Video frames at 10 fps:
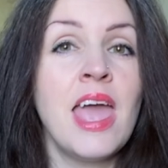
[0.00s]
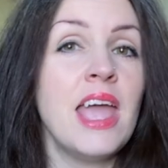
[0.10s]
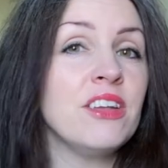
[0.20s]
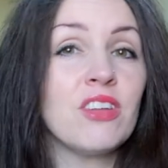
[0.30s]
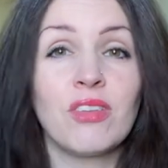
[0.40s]

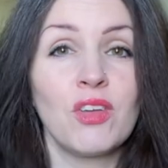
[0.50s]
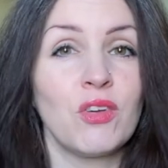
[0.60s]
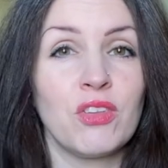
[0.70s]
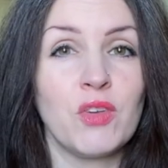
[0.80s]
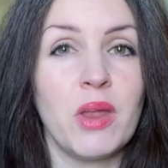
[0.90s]
It doesn't
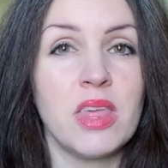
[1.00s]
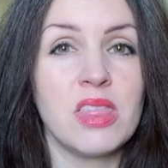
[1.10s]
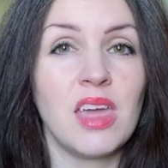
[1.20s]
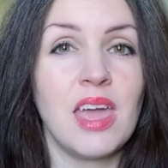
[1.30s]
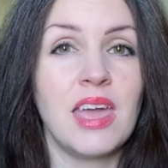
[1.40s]
cost you
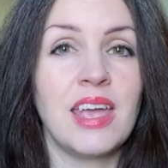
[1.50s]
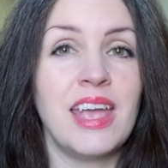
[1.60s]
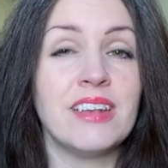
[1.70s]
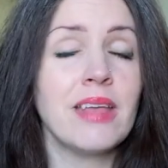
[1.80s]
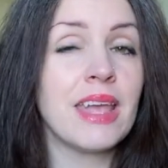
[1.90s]
anything.
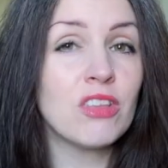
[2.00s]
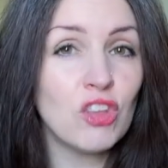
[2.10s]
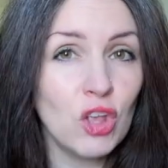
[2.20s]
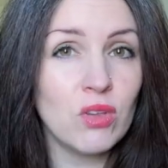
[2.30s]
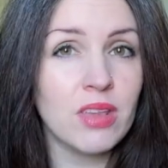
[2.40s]
It takes
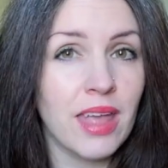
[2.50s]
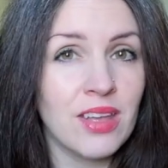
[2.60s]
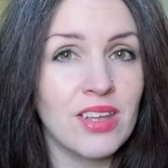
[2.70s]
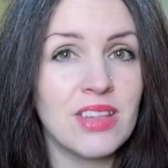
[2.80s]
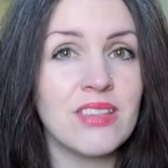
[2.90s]
two
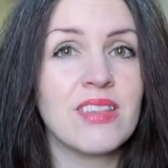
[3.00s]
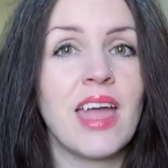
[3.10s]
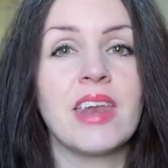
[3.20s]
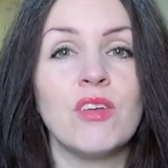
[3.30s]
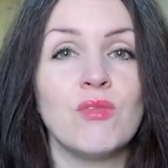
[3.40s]
seconds
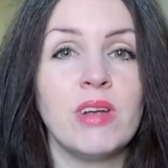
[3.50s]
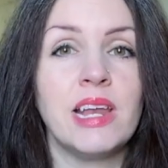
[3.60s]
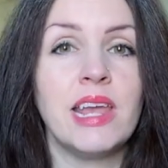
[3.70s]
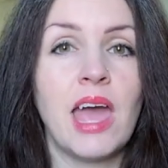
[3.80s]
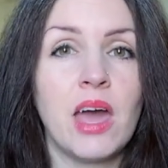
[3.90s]
and it
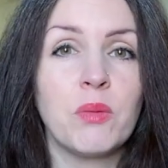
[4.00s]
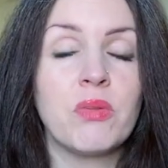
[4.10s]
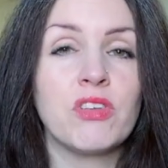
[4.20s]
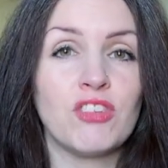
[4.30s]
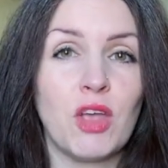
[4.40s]
really helps
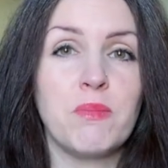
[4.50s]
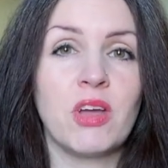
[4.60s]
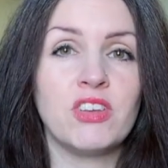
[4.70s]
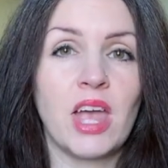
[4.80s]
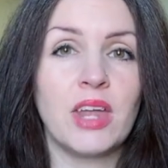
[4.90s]
to show my
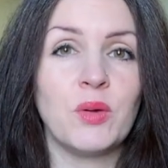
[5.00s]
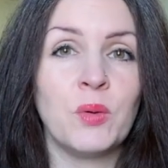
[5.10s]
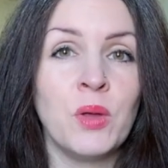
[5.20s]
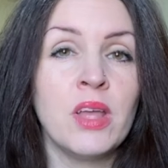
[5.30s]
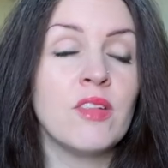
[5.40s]

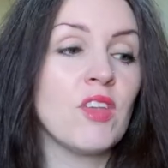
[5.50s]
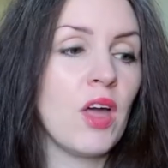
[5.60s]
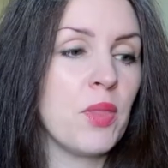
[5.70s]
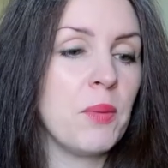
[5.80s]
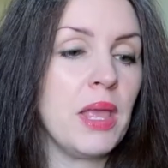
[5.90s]
channel to
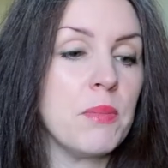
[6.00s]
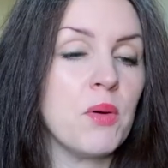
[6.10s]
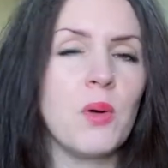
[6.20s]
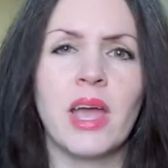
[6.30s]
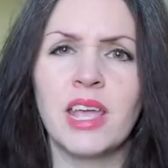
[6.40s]
other
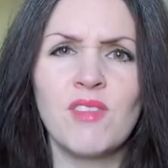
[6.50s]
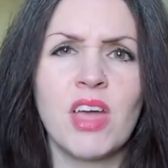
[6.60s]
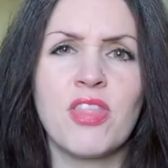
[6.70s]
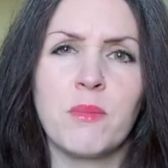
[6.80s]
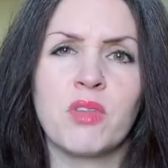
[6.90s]
people and give it a
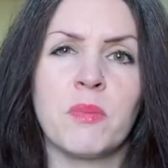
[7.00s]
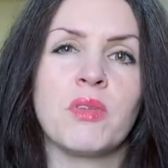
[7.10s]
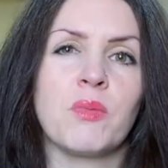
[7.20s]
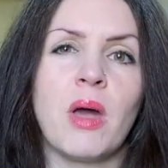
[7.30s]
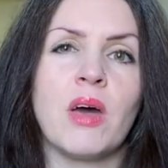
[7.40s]
thumbs up
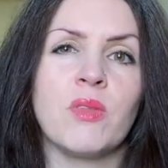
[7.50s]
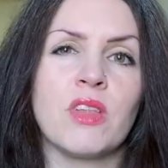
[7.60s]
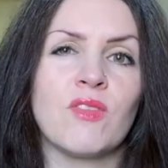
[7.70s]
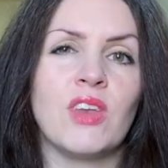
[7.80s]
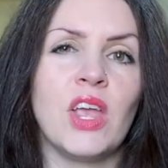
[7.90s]
as well,
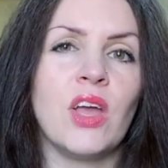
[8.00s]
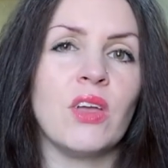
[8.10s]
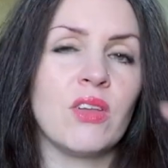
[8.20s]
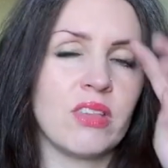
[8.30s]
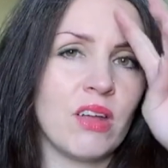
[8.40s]
this video,
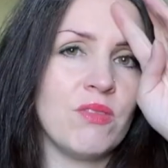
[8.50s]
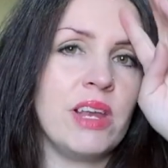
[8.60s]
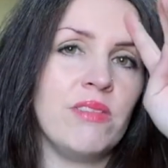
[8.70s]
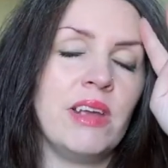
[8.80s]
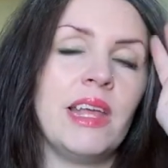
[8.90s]
because that
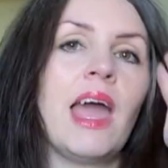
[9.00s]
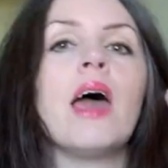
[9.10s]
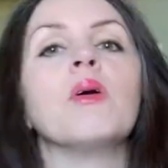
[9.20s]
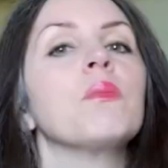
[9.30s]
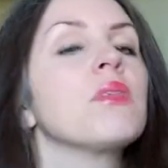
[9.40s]
really, really
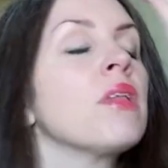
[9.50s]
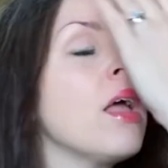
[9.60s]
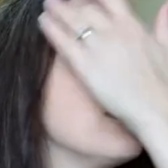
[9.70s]
helps.